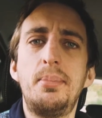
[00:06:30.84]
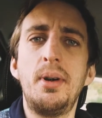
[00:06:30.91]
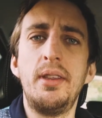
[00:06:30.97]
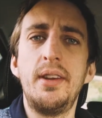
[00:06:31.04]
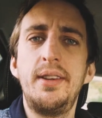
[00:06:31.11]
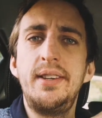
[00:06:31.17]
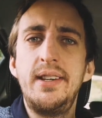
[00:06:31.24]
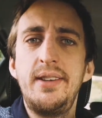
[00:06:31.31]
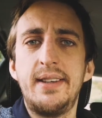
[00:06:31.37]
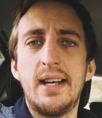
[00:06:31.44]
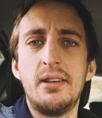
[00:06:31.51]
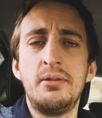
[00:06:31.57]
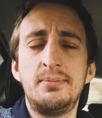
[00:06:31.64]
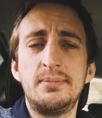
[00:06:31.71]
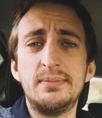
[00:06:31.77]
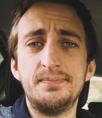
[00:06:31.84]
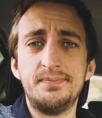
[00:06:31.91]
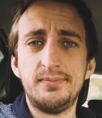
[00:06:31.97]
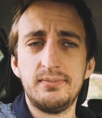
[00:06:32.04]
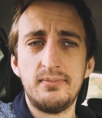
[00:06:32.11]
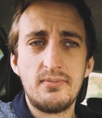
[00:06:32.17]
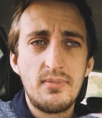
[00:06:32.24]
put the seats down.
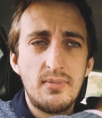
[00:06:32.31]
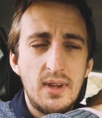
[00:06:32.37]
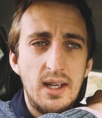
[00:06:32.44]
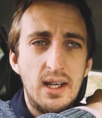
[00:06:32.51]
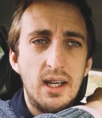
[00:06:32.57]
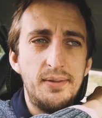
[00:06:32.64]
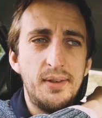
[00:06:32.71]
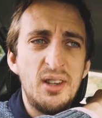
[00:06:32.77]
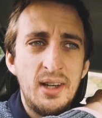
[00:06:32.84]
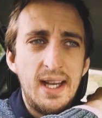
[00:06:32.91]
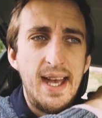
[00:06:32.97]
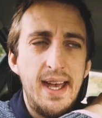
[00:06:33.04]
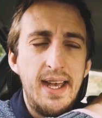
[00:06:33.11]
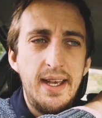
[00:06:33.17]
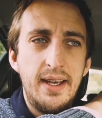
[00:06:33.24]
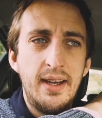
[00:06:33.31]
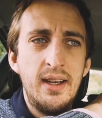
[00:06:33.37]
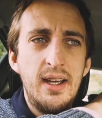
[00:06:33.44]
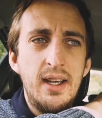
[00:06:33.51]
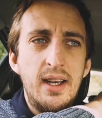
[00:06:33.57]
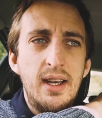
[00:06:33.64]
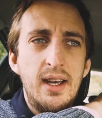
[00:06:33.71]
I've got an
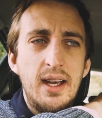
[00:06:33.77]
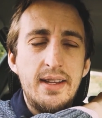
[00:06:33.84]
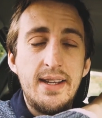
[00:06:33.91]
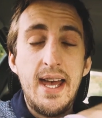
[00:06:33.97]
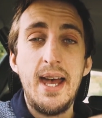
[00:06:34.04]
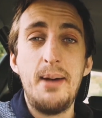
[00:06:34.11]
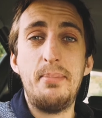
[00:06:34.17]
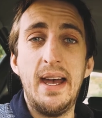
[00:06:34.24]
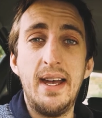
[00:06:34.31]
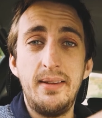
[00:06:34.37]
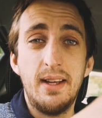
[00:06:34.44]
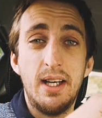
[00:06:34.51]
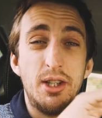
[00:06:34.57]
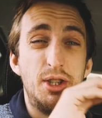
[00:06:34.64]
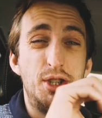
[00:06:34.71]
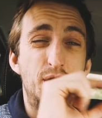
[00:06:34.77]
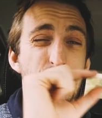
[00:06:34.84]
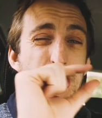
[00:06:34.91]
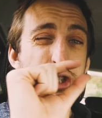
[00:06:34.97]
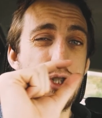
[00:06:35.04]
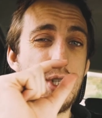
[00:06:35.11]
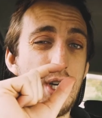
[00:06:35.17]
air bed that
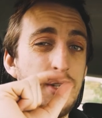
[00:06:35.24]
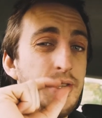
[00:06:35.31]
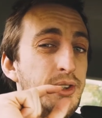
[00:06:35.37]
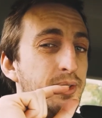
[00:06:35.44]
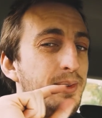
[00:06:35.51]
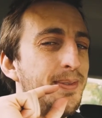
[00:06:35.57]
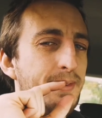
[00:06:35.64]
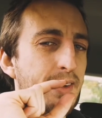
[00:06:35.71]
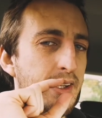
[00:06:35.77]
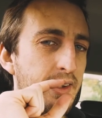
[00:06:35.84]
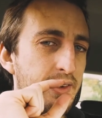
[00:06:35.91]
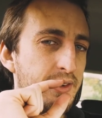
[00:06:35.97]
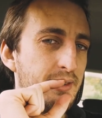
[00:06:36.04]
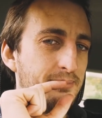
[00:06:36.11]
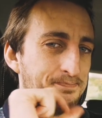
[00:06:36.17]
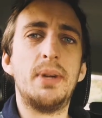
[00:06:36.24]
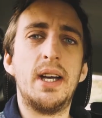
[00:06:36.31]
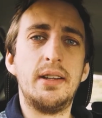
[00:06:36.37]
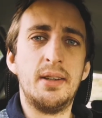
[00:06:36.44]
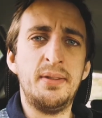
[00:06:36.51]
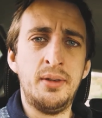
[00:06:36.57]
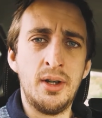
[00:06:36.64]
just fits,
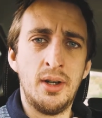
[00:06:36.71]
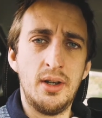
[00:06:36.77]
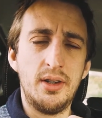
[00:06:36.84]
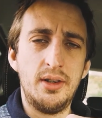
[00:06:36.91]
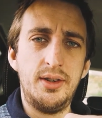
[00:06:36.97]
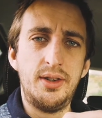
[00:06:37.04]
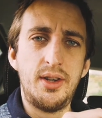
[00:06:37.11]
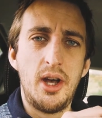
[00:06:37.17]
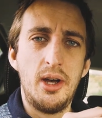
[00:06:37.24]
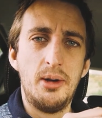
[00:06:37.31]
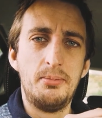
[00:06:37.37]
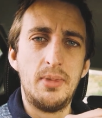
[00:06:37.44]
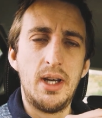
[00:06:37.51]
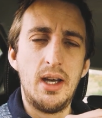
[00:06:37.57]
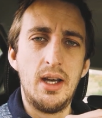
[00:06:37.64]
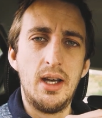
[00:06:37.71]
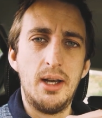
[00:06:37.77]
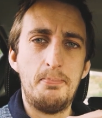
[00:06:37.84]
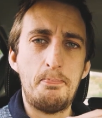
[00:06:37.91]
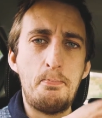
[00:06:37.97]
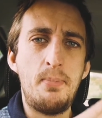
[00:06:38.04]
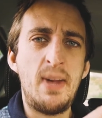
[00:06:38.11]
and I've got some
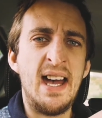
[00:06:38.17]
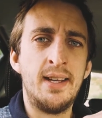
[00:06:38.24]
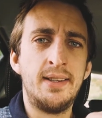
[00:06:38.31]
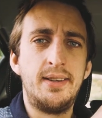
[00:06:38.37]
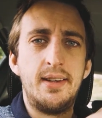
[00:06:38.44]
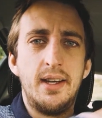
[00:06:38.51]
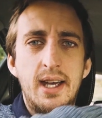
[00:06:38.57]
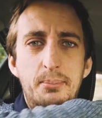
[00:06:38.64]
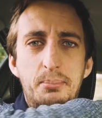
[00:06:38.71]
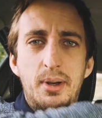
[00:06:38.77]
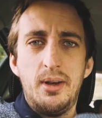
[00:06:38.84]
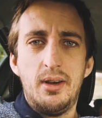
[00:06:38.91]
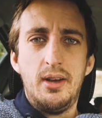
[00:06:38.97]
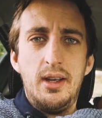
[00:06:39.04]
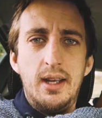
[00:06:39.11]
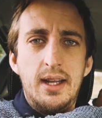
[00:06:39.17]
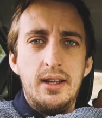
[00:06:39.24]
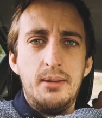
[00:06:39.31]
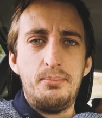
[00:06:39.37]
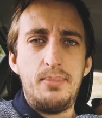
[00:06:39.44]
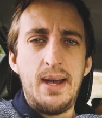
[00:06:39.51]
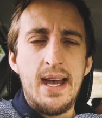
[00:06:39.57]
mats that I put in
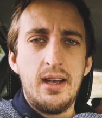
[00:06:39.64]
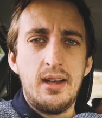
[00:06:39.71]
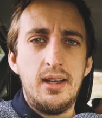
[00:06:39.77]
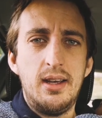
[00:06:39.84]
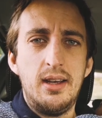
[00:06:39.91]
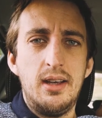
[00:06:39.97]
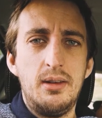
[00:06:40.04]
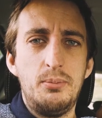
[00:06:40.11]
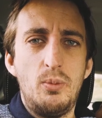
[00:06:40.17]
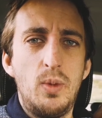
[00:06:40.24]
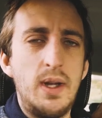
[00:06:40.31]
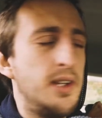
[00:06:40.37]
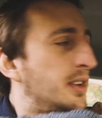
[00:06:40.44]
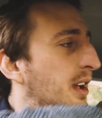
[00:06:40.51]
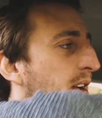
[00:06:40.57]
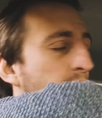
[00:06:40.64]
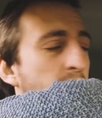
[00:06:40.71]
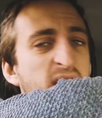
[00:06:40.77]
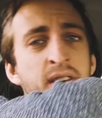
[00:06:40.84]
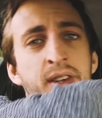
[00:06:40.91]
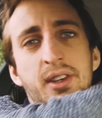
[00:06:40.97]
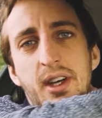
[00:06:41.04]
the back window
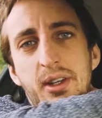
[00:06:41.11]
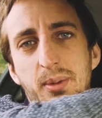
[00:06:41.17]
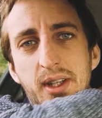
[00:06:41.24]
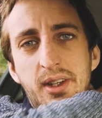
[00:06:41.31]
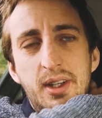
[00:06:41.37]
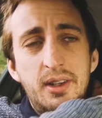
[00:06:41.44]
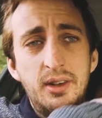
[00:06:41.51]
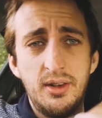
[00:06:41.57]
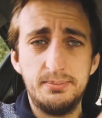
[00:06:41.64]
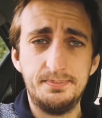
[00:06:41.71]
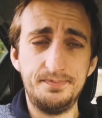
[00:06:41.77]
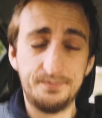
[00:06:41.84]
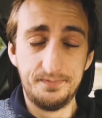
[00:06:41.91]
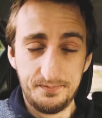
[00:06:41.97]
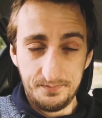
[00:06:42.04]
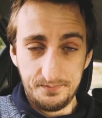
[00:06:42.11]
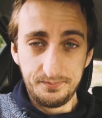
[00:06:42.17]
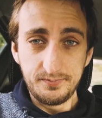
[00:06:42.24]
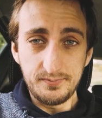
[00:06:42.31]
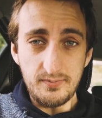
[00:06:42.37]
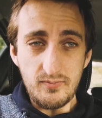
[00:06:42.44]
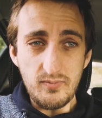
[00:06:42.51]
and the side windows,
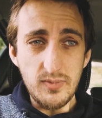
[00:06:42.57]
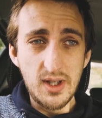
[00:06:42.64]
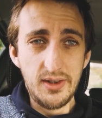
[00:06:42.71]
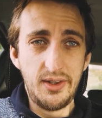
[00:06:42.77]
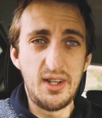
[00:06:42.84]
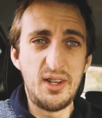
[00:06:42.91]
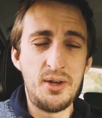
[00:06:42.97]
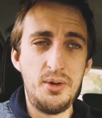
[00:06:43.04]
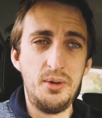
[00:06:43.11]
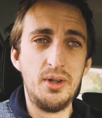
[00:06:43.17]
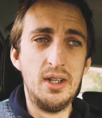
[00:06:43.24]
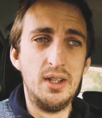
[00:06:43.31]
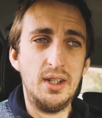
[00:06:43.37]
so